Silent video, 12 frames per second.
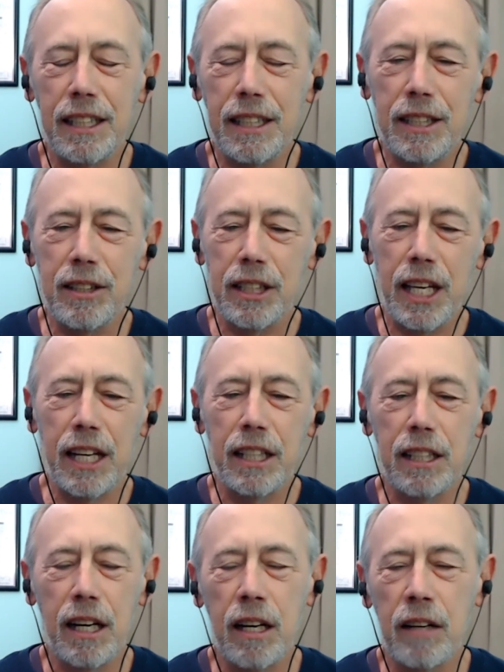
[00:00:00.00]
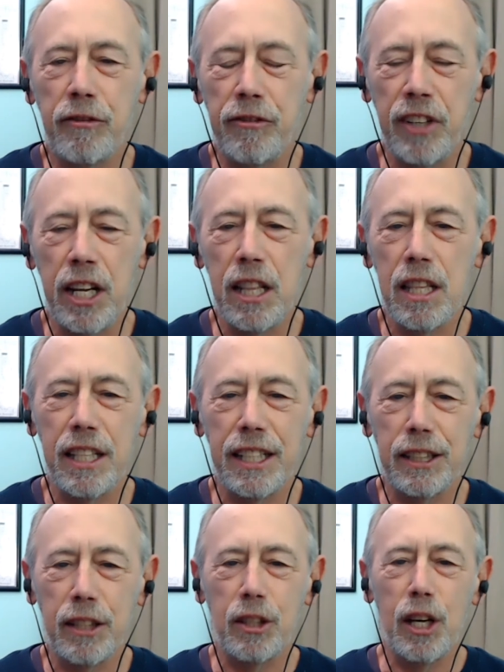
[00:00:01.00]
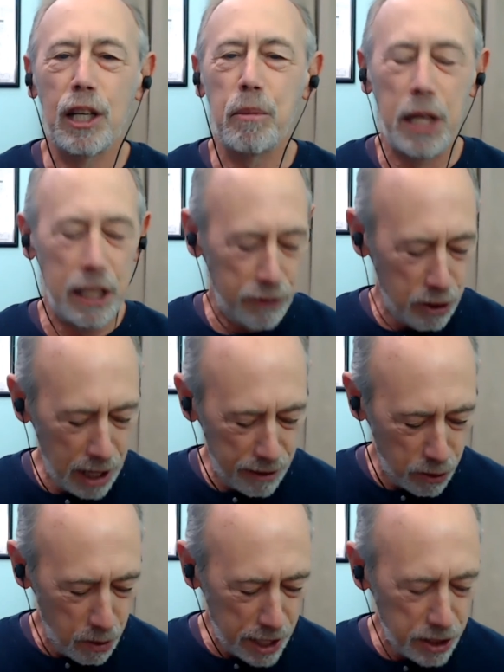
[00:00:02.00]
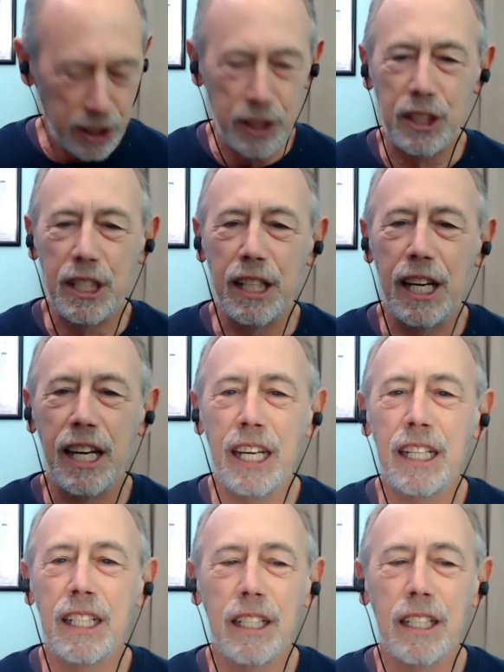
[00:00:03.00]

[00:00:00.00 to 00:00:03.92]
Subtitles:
Isn't that a fun thing to talk about? If you have questions today,